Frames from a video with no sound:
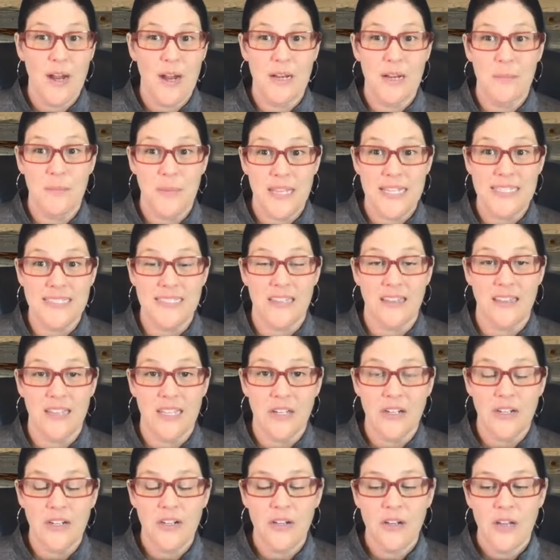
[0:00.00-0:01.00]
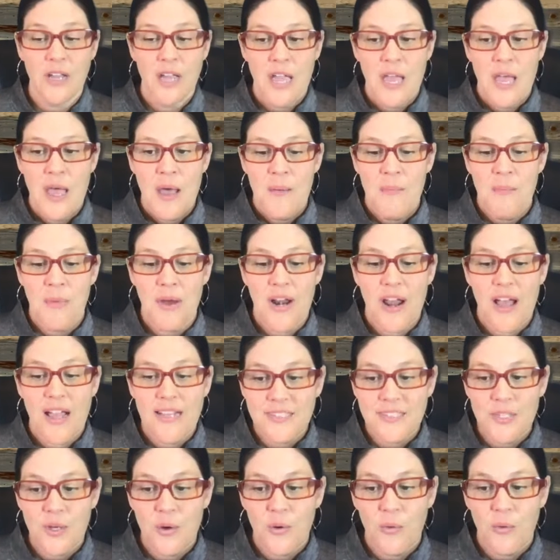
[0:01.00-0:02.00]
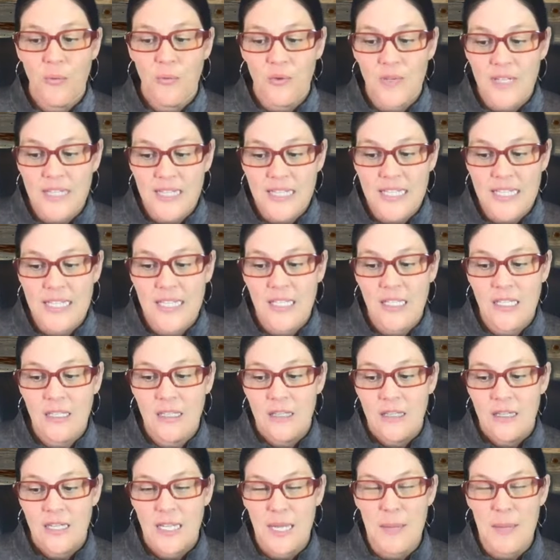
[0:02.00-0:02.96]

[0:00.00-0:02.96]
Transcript: want to be as a leader, but also really